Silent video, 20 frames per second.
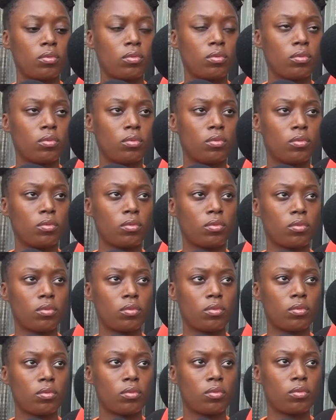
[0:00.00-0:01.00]

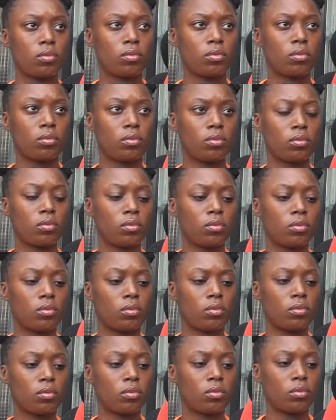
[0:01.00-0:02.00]

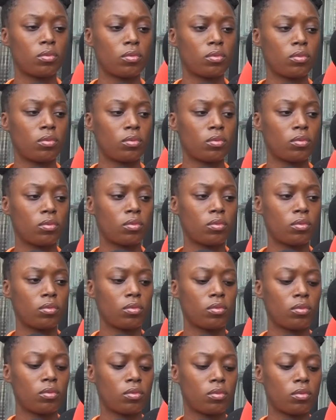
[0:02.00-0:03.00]

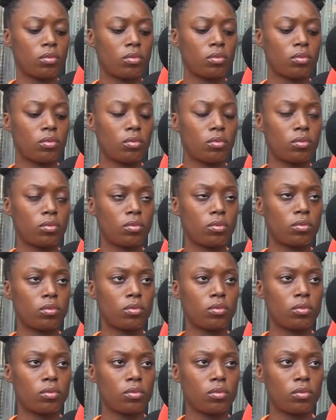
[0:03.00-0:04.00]

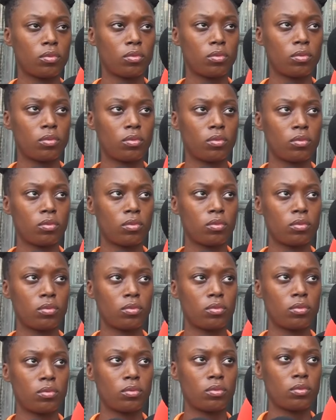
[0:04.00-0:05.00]

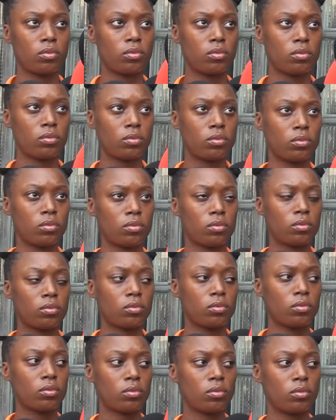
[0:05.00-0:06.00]

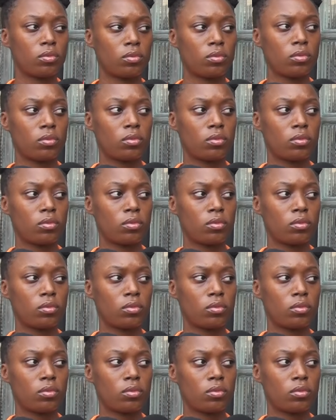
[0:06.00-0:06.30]
No words are spoken by the person on screen.